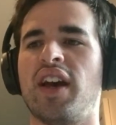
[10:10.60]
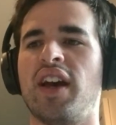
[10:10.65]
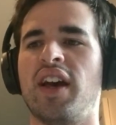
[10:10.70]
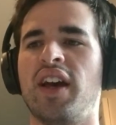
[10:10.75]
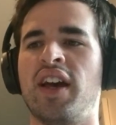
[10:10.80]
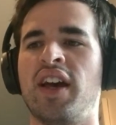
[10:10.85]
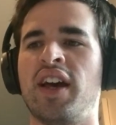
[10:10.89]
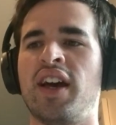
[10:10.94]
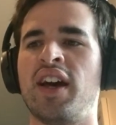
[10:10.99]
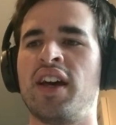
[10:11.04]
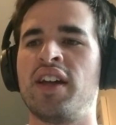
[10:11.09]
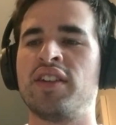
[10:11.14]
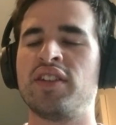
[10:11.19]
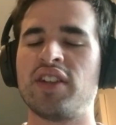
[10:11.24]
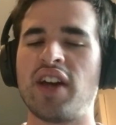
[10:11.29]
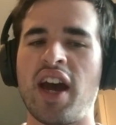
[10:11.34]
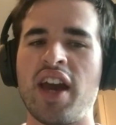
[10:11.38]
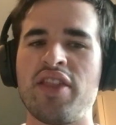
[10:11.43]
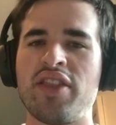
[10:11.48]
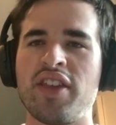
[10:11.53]
And
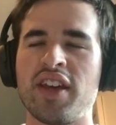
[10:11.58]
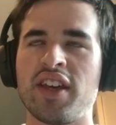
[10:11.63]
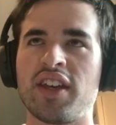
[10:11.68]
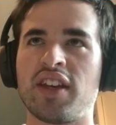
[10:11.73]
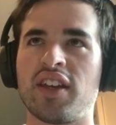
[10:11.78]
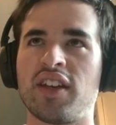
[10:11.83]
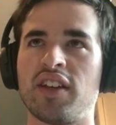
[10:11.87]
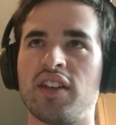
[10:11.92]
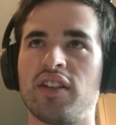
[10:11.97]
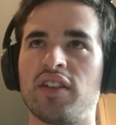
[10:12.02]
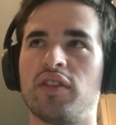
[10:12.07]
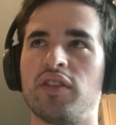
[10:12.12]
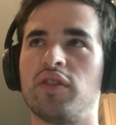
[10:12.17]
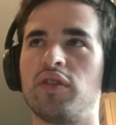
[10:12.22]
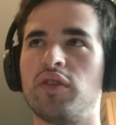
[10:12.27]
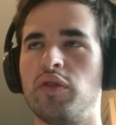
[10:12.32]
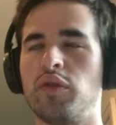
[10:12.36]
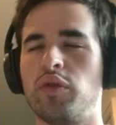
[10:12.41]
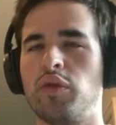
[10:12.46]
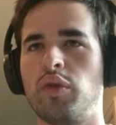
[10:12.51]
I think
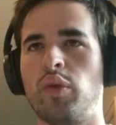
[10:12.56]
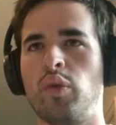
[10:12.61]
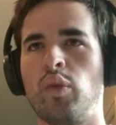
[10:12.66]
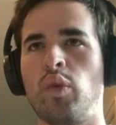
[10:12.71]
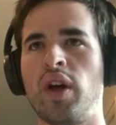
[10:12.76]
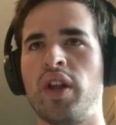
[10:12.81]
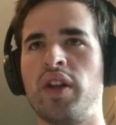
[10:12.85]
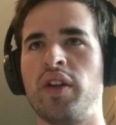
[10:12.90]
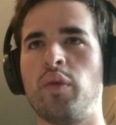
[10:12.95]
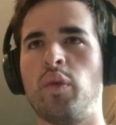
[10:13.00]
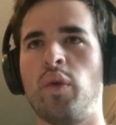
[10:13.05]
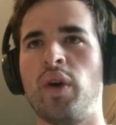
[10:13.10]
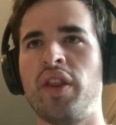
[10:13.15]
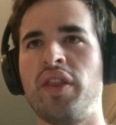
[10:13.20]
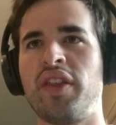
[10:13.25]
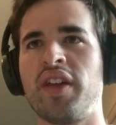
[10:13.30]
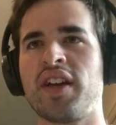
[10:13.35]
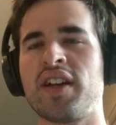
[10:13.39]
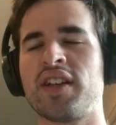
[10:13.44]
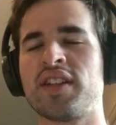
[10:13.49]
one
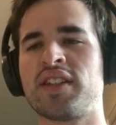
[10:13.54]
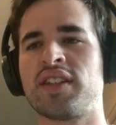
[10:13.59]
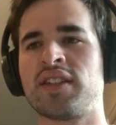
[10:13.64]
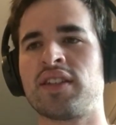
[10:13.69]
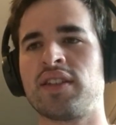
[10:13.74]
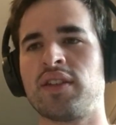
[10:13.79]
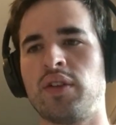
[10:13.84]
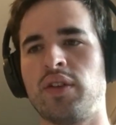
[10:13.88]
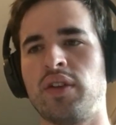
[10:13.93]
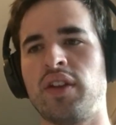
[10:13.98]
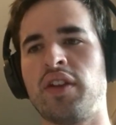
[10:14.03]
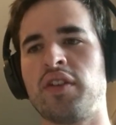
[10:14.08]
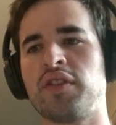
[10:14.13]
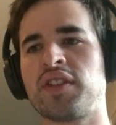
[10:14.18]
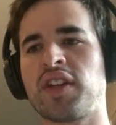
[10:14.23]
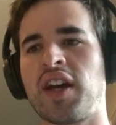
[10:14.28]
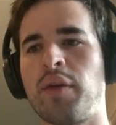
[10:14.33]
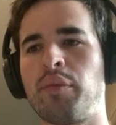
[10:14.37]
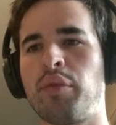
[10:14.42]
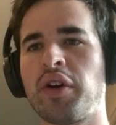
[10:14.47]
thing is there's
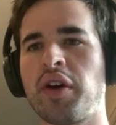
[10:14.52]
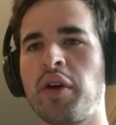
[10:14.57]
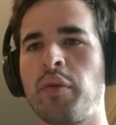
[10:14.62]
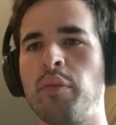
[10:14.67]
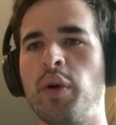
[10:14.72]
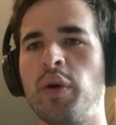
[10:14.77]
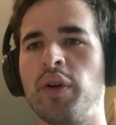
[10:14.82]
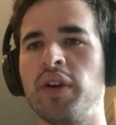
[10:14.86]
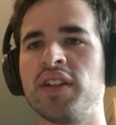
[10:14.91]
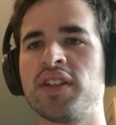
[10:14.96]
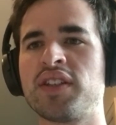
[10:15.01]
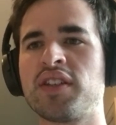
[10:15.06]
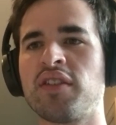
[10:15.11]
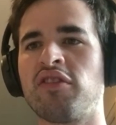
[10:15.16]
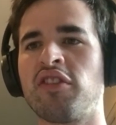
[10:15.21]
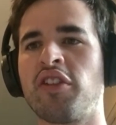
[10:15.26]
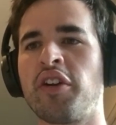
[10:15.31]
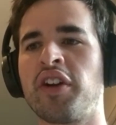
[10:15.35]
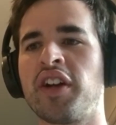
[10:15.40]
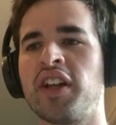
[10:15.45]
a couple of components of
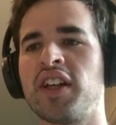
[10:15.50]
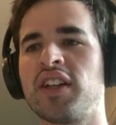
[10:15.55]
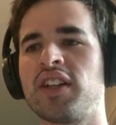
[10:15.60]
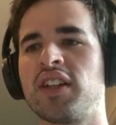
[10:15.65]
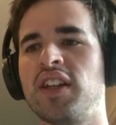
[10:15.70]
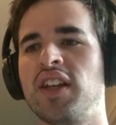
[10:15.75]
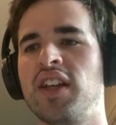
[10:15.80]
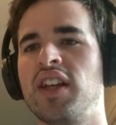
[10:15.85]
learning.